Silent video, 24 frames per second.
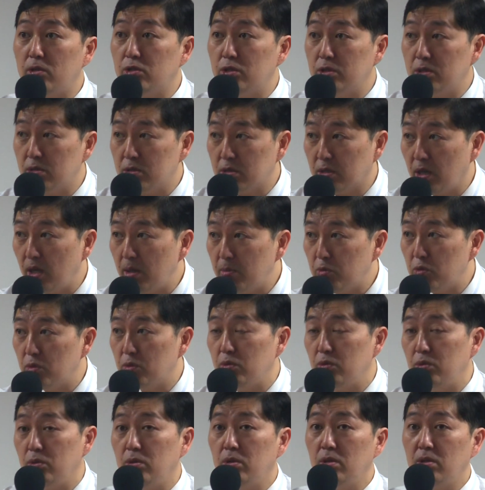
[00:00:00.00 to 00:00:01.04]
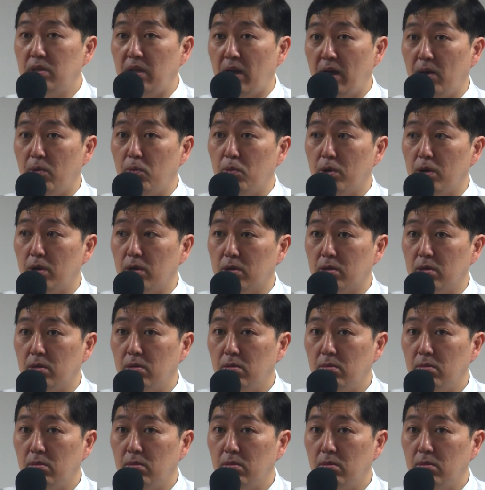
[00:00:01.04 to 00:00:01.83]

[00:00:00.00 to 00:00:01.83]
Jesus came to do that work.